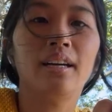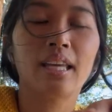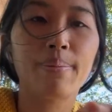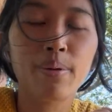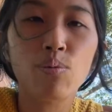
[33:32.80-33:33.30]

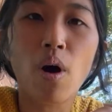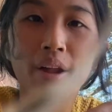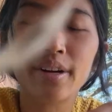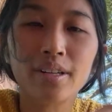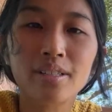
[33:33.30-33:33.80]
Keep it
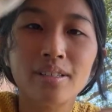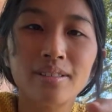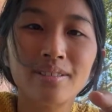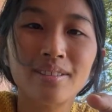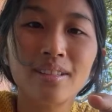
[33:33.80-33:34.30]
watered
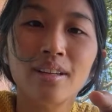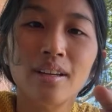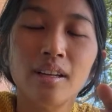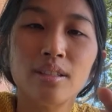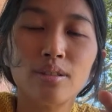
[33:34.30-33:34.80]

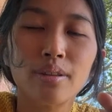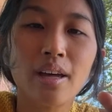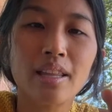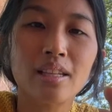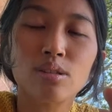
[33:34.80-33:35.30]
so
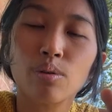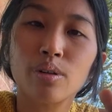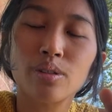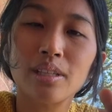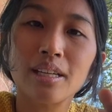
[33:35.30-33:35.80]
that the soil
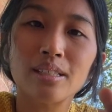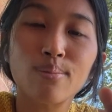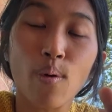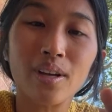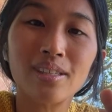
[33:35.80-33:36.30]
stays
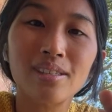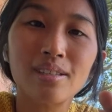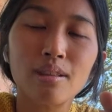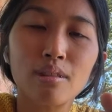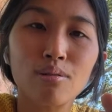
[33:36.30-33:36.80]

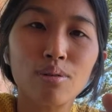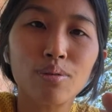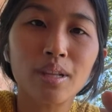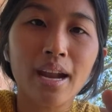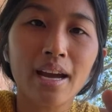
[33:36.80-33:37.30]
moist through
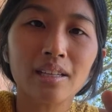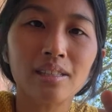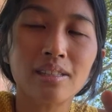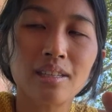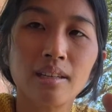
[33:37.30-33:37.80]
the
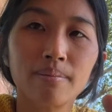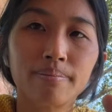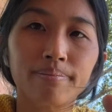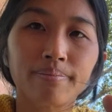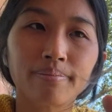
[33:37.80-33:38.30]
next
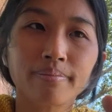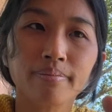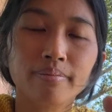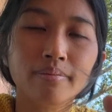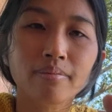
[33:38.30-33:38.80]

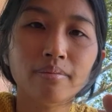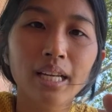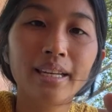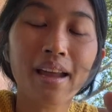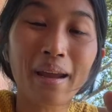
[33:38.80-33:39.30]

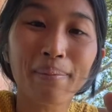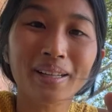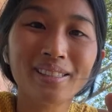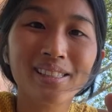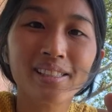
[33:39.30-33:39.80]
9
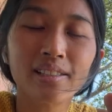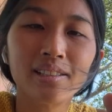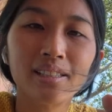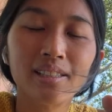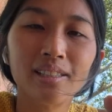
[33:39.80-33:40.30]
months.
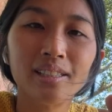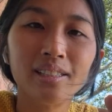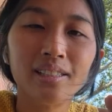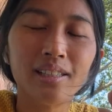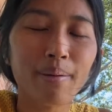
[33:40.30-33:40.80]

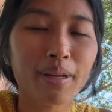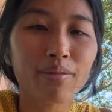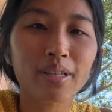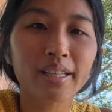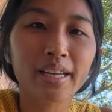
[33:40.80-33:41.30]
I mean,
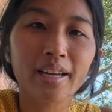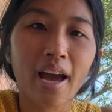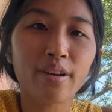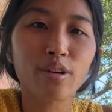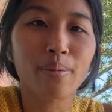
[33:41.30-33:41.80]
really, I
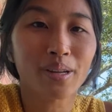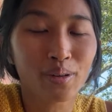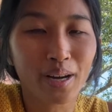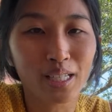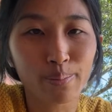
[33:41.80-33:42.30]
don't know about you
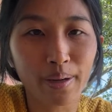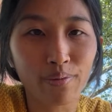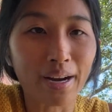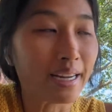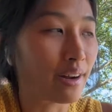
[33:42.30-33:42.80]
guys, but
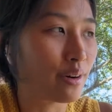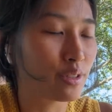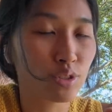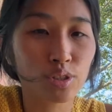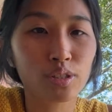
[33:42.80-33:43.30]
right now
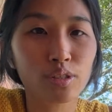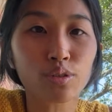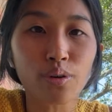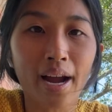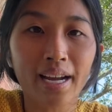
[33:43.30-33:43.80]
it's just a little
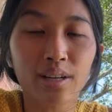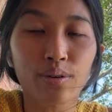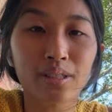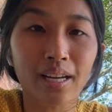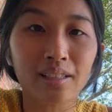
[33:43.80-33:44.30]
dry in
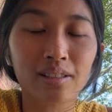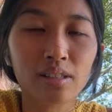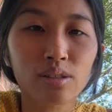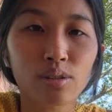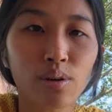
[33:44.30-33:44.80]
North
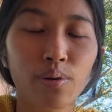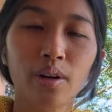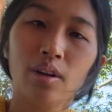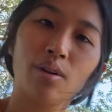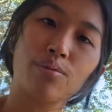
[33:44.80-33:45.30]
Texas. So
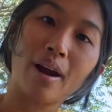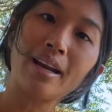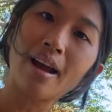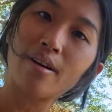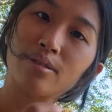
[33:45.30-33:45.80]
right
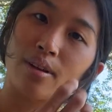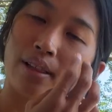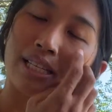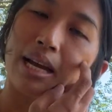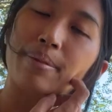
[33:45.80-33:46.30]
now is the
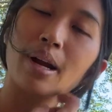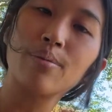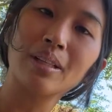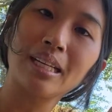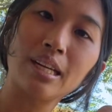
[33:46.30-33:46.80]
only time that I
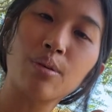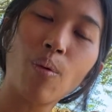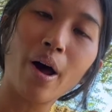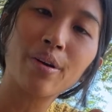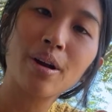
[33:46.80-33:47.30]
really need to
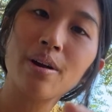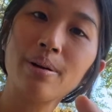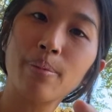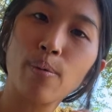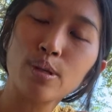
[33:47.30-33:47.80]
water it.
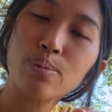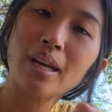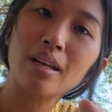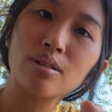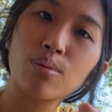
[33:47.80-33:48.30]
But once we
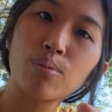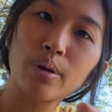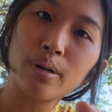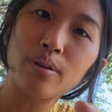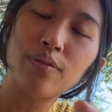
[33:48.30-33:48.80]
get into
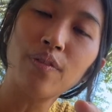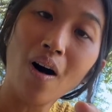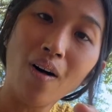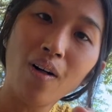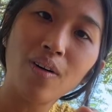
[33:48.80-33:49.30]
real
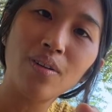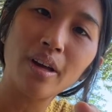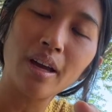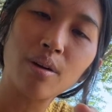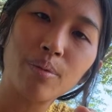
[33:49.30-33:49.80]
fall
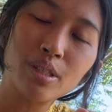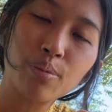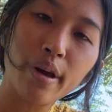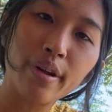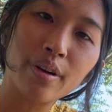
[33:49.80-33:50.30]
and winter
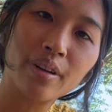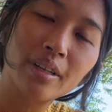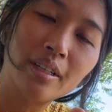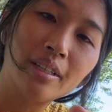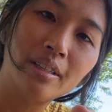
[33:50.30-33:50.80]
weather,
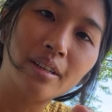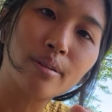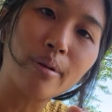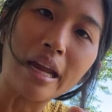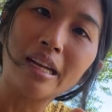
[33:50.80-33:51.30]

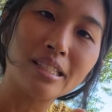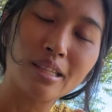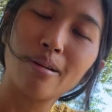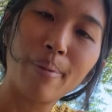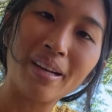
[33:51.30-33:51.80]
rain is
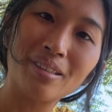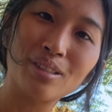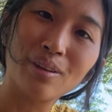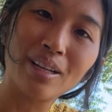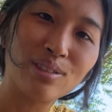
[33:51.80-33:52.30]
in abundance, right?